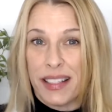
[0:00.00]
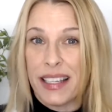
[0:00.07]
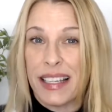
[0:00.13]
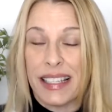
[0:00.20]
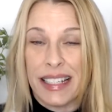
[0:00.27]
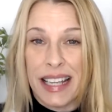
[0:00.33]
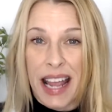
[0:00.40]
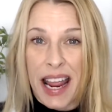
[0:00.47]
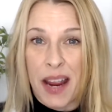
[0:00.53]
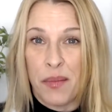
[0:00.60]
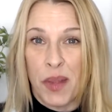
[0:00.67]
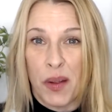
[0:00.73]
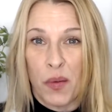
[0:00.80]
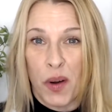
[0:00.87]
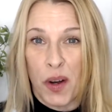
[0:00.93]
this game
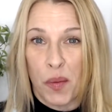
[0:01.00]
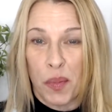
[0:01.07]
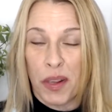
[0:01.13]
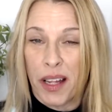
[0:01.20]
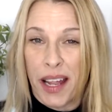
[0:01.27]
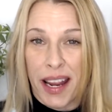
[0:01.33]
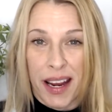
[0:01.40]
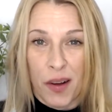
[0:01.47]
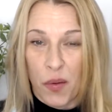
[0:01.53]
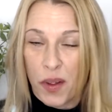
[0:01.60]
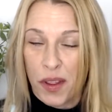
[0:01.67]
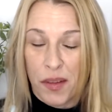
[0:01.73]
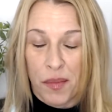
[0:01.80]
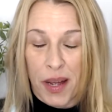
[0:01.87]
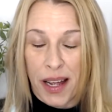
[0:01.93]
that we are playing with
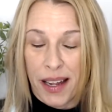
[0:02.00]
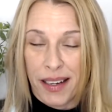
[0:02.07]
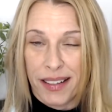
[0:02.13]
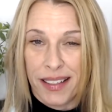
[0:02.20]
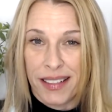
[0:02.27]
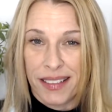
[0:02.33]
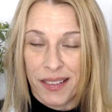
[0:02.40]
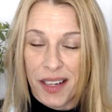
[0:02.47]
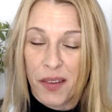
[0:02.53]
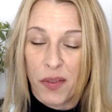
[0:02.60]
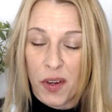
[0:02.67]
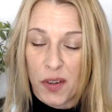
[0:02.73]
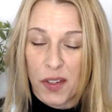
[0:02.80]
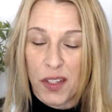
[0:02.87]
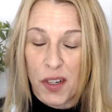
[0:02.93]
the mind, if
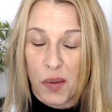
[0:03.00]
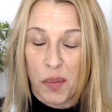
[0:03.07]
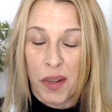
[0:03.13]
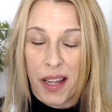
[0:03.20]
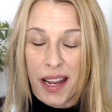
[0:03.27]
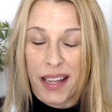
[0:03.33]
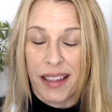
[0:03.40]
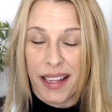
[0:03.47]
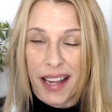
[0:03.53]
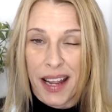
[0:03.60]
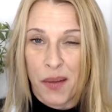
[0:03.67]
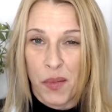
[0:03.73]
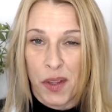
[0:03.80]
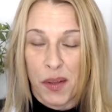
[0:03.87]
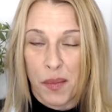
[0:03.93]
you're still playing the
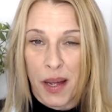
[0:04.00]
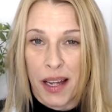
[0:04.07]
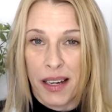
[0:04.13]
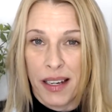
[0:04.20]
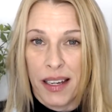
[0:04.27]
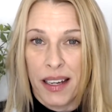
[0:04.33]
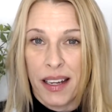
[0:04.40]
game with the mind.